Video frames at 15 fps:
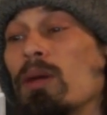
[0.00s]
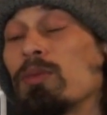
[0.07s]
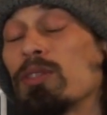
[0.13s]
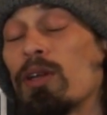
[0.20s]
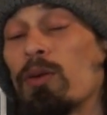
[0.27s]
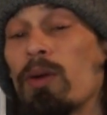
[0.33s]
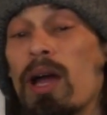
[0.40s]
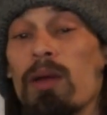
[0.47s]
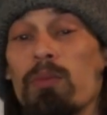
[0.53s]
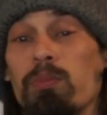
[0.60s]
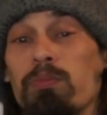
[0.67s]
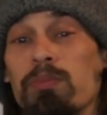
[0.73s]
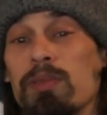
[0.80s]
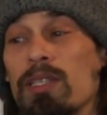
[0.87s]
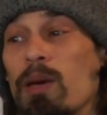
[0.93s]
I'm just going to ride
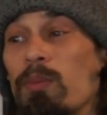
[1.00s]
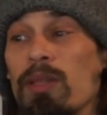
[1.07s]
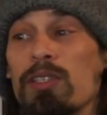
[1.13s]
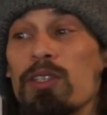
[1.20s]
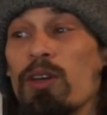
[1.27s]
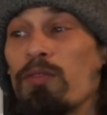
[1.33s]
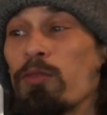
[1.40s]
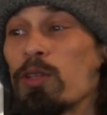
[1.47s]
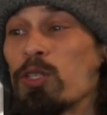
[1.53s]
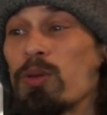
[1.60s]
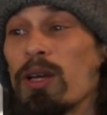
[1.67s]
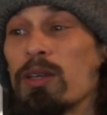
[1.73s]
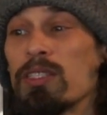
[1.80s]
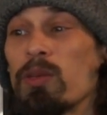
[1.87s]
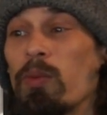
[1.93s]
something that's good for the
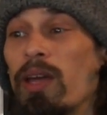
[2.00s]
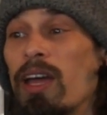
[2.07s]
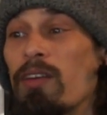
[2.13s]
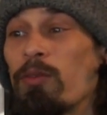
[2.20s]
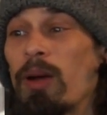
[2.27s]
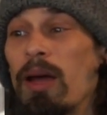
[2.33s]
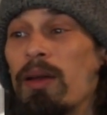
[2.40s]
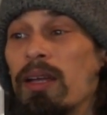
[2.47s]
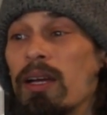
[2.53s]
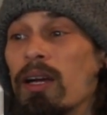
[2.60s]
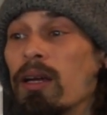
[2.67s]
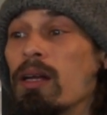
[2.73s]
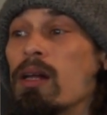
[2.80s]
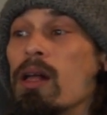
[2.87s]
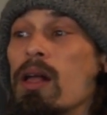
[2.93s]
trails that we have around here.